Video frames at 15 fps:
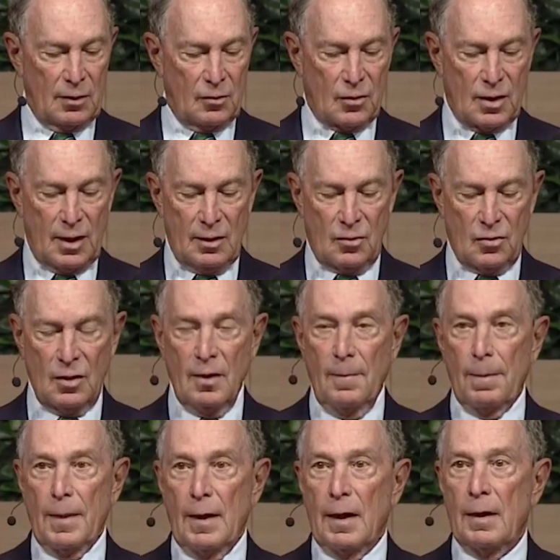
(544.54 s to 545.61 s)
States,
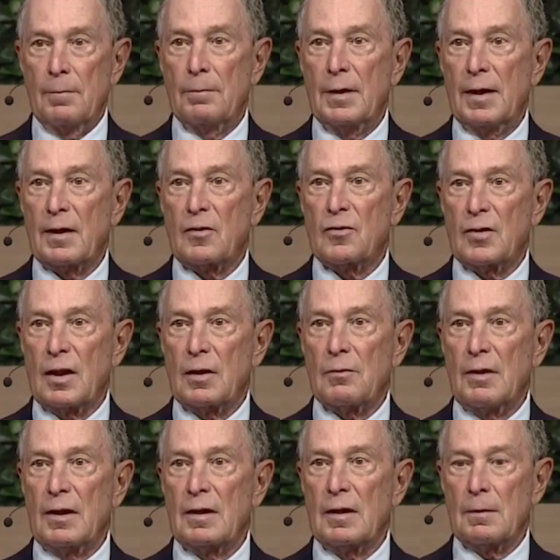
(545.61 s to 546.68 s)
and by
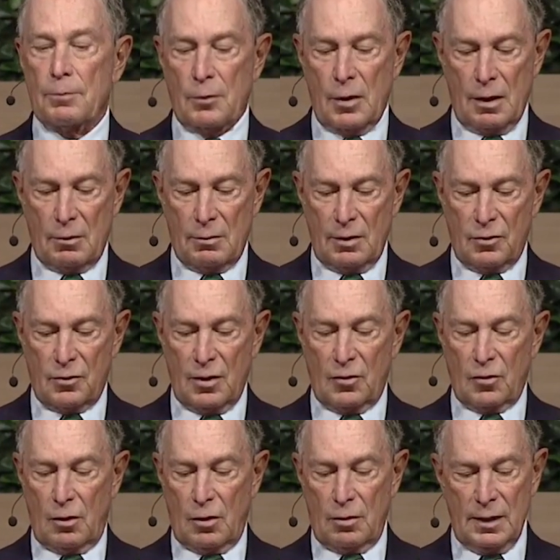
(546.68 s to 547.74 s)
accelerating the progress that's
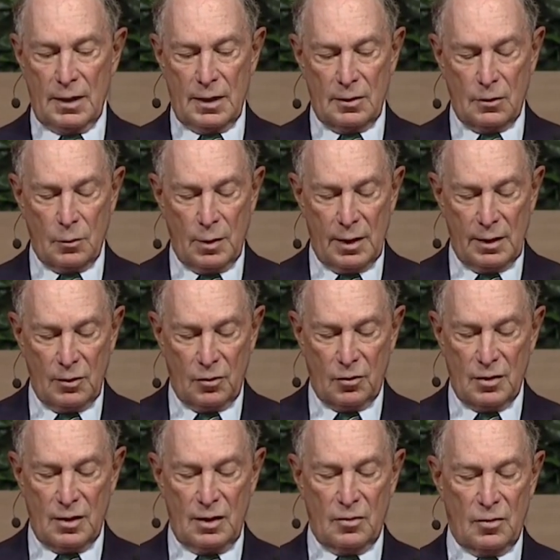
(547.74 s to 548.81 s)
already underway in
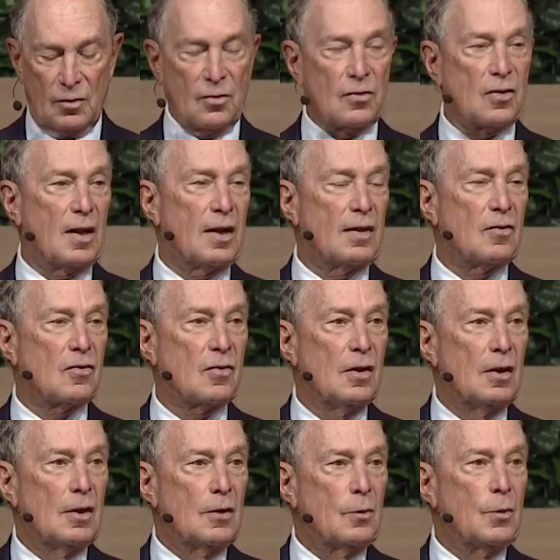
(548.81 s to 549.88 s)
cities and states,
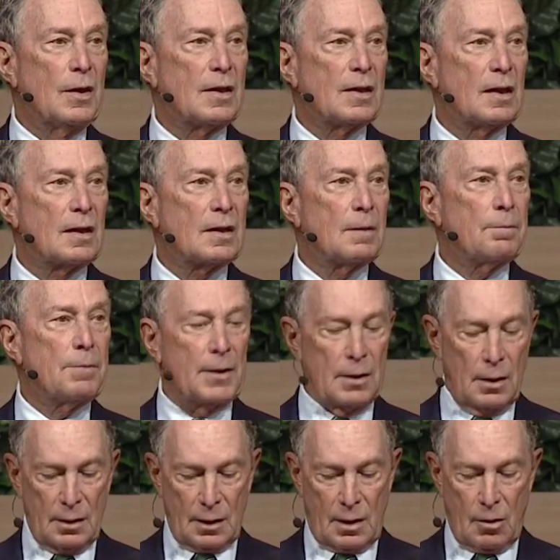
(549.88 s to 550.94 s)
we think that
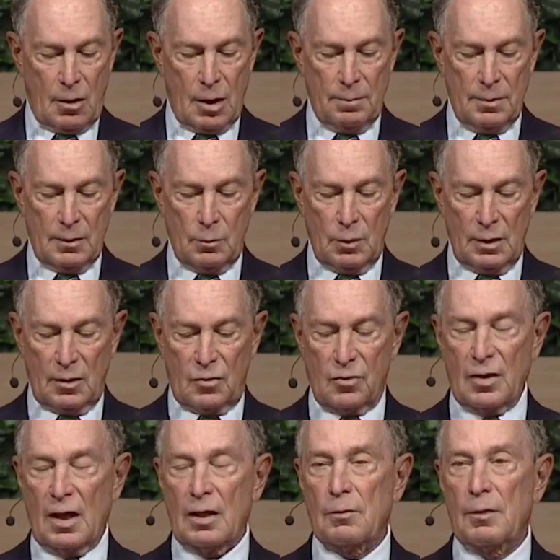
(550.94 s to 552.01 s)
Beyond Carbon will
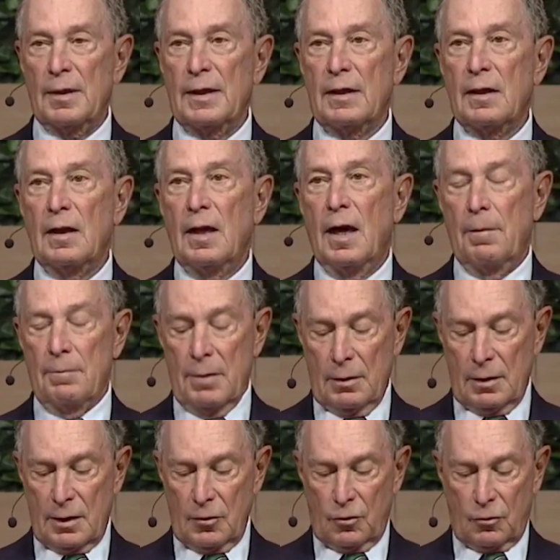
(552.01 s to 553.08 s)
accelerate
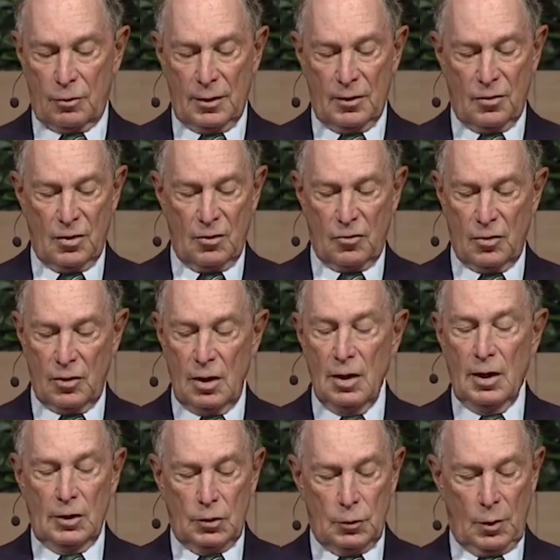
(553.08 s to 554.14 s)
America's transition
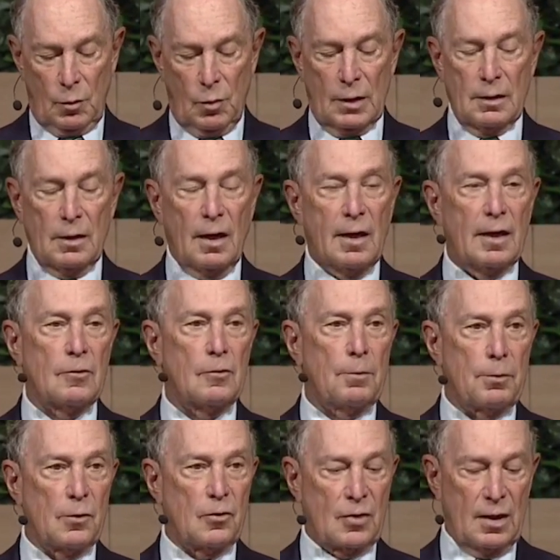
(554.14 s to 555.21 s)
to a
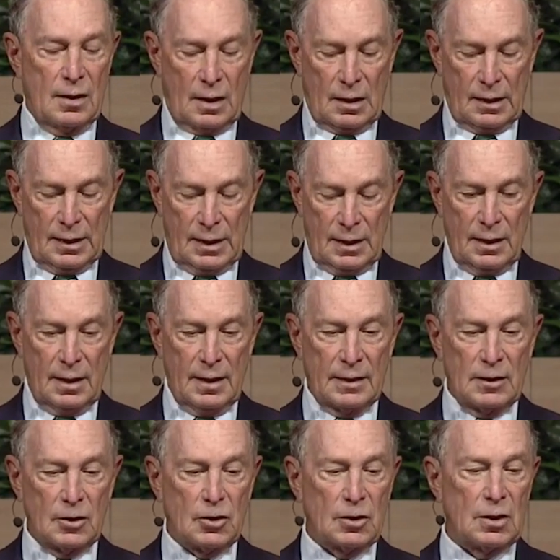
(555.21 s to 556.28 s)
100% clean
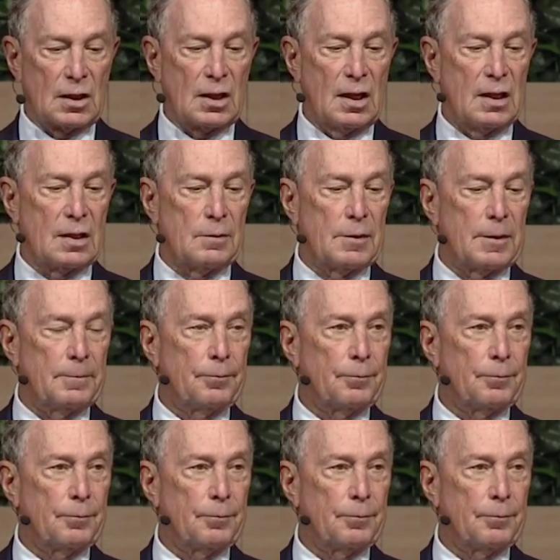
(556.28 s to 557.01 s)
energy economy.